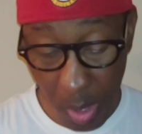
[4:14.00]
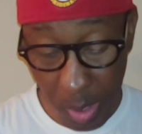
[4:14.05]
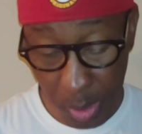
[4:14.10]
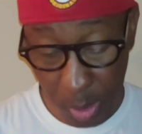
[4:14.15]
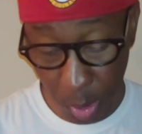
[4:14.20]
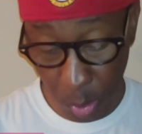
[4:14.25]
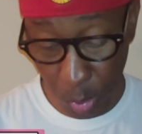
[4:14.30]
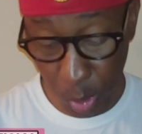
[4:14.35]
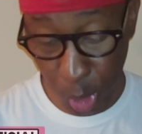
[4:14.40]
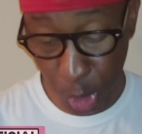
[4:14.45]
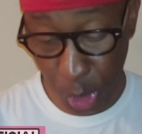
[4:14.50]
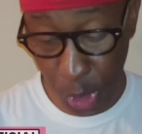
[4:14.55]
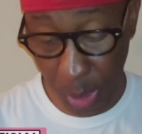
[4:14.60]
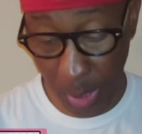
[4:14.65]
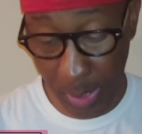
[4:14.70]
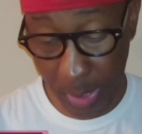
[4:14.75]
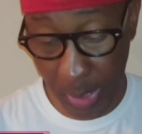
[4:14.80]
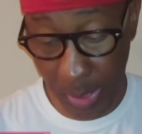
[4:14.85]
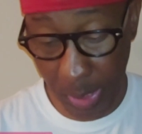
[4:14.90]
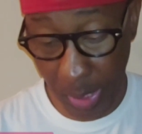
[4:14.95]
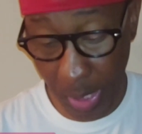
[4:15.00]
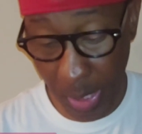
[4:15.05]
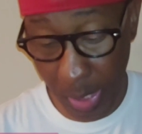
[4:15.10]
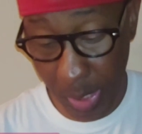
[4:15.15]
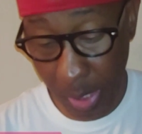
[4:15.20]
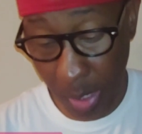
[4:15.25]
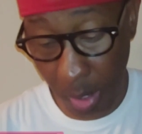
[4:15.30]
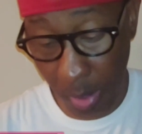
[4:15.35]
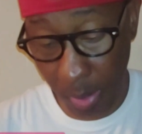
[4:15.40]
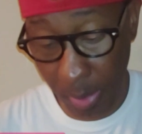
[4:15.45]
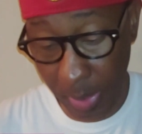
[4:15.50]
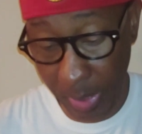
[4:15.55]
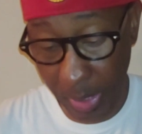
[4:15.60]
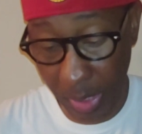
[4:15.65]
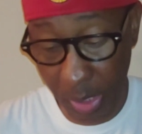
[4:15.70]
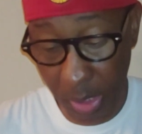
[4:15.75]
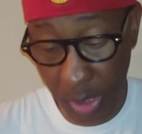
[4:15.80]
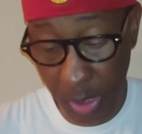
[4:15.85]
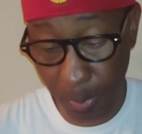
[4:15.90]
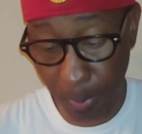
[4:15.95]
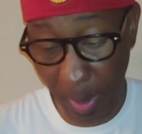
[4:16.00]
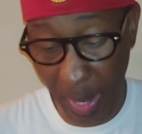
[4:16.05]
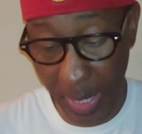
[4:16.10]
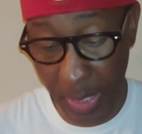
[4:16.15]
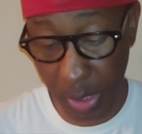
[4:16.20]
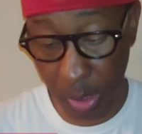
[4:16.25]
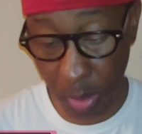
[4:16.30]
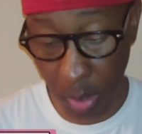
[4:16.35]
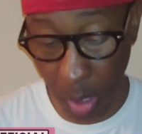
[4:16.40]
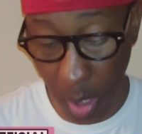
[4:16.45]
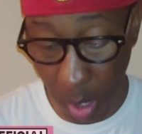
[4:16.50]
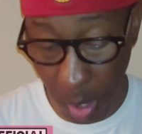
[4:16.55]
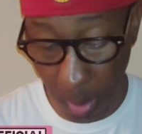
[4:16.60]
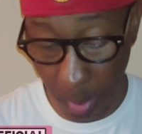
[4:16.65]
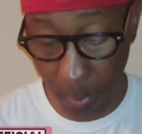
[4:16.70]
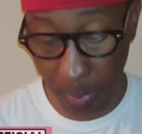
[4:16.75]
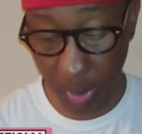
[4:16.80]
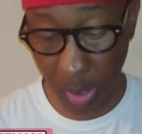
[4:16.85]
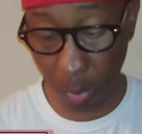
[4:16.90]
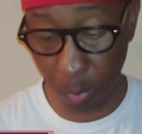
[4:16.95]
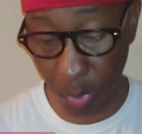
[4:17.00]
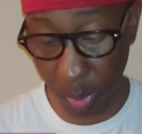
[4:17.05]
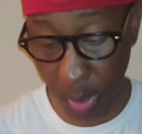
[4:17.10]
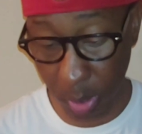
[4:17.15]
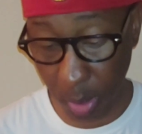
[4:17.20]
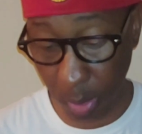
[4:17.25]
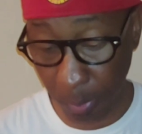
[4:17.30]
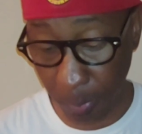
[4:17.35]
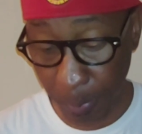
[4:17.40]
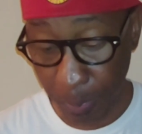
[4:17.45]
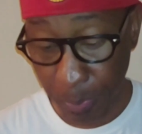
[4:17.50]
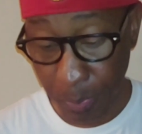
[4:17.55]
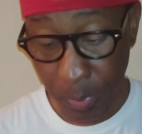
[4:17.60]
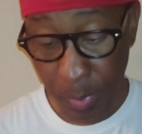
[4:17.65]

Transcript: So Shekinah, Karlie, and Spice um, came with her.